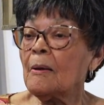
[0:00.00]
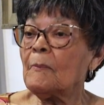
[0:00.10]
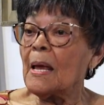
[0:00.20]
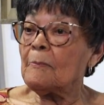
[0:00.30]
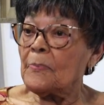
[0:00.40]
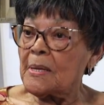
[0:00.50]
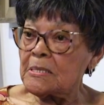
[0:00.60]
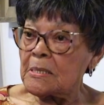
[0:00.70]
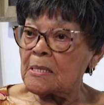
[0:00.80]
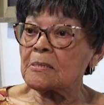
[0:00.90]
make
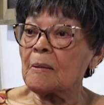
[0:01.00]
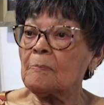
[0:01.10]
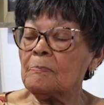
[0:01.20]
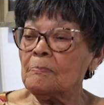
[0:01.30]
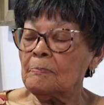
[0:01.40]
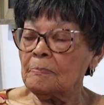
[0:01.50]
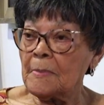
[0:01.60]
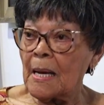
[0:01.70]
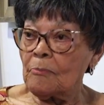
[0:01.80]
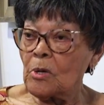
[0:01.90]
biscuits,
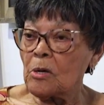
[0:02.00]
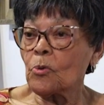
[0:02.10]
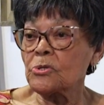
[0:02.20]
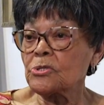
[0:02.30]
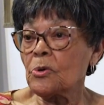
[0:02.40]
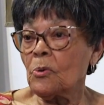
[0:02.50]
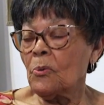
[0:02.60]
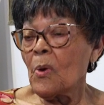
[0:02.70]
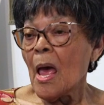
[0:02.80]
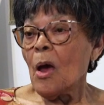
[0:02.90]
and we go to
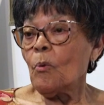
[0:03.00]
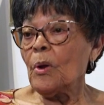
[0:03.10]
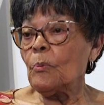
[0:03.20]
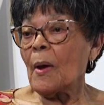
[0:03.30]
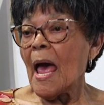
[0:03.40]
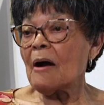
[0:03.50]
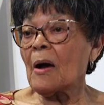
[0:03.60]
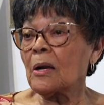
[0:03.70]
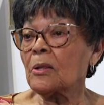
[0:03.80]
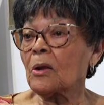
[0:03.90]
school. We would have
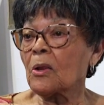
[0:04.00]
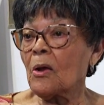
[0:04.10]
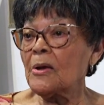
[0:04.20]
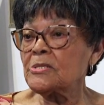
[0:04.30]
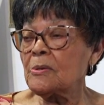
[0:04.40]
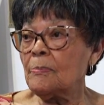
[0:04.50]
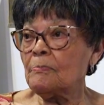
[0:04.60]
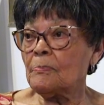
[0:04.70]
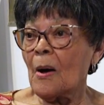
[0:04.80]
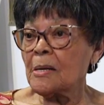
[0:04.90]
our little lunch
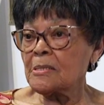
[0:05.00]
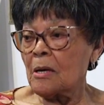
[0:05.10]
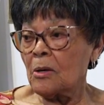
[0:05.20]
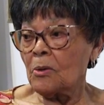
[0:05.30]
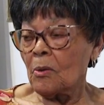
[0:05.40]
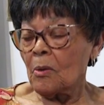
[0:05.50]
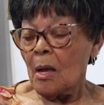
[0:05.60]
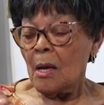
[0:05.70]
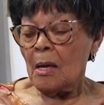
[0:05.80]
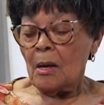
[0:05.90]
box in a
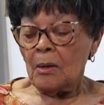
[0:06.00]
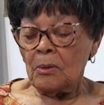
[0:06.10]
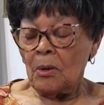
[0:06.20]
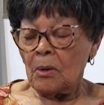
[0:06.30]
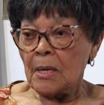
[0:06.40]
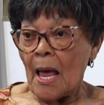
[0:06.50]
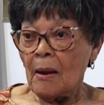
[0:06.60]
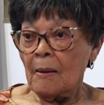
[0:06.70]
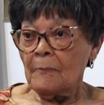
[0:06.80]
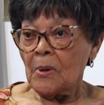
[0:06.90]
little
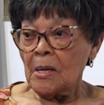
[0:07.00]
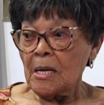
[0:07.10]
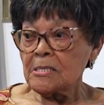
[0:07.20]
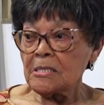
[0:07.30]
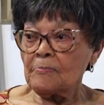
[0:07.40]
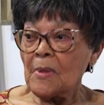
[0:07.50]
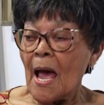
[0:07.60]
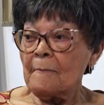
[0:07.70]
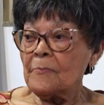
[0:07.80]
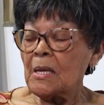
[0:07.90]
gallon bucket.
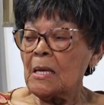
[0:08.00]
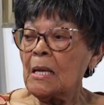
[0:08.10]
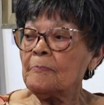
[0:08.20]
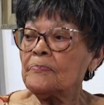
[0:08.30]
Sometimes the